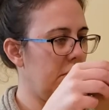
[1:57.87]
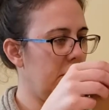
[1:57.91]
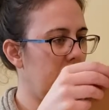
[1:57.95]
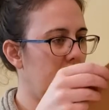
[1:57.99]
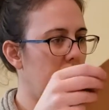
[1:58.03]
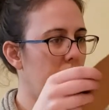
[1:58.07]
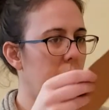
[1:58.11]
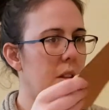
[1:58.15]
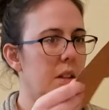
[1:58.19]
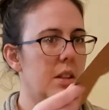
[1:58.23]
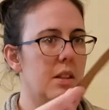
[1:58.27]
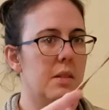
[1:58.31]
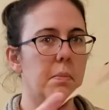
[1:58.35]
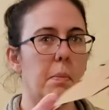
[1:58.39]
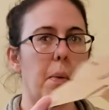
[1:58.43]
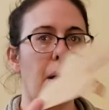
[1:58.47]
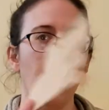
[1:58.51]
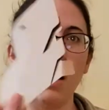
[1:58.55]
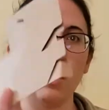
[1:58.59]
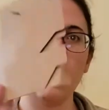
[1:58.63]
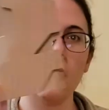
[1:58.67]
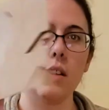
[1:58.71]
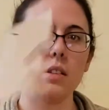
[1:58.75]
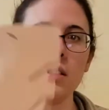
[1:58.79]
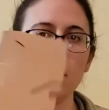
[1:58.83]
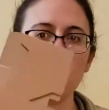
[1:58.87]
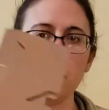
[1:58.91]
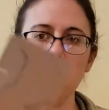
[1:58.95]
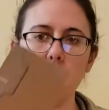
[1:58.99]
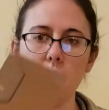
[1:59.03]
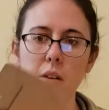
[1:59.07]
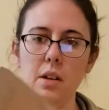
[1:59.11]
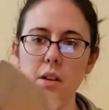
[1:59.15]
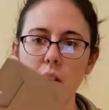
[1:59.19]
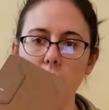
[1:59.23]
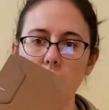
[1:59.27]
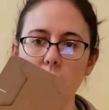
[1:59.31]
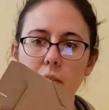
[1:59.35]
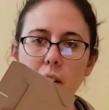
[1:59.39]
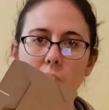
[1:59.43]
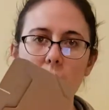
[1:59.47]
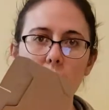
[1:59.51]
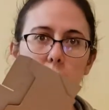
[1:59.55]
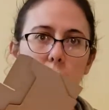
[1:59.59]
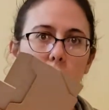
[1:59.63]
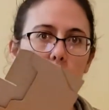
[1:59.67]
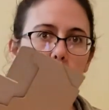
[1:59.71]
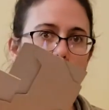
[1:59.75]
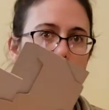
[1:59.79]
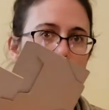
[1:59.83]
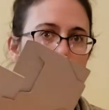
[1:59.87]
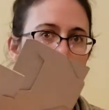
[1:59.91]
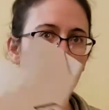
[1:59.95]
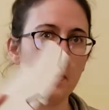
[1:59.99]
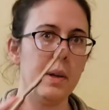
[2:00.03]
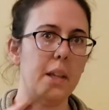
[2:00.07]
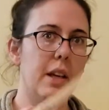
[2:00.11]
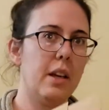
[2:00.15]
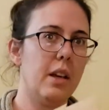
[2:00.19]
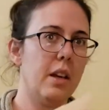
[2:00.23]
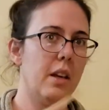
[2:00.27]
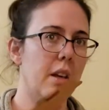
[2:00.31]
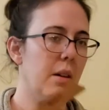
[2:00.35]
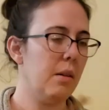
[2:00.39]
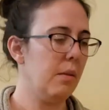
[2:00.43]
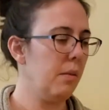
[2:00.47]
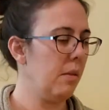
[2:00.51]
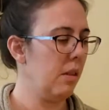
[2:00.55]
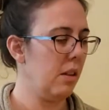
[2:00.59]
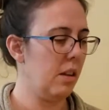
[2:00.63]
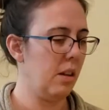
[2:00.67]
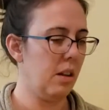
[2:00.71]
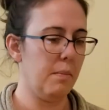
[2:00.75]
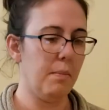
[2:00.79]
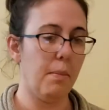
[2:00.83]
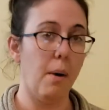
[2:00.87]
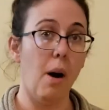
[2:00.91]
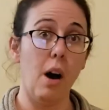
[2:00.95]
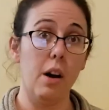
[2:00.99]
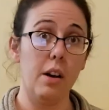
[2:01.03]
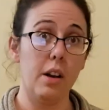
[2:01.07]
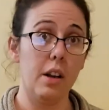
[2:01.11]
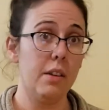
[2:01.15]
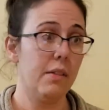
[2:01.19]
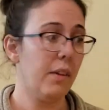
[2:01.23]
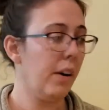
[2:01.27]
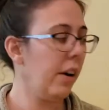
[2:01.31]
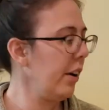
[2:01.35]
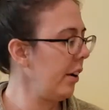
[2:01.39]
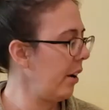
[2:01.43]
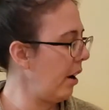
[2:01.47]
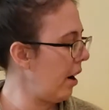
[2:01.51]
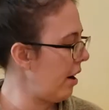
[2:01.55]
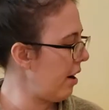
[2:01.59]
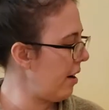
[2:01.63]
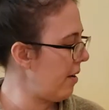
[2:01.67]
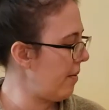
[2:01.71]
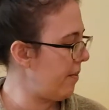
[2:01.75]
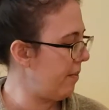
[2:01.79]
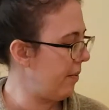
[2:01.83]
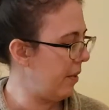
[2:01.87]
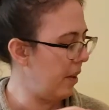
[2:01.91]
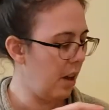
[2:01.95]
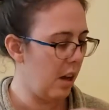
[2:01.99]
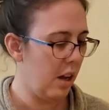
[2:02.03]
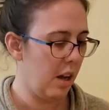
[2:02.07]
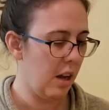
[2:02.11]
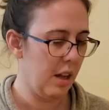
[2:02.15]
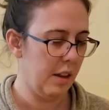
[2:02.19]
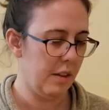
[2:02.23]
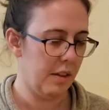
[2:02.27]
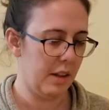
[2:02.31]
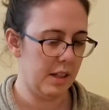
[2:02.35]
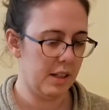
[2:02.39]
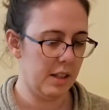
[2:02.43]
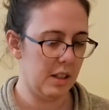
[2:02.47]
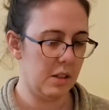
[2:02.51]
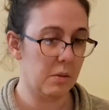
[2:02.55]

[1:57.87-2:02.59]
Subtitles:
this box. Flat box will be the body of our car. This is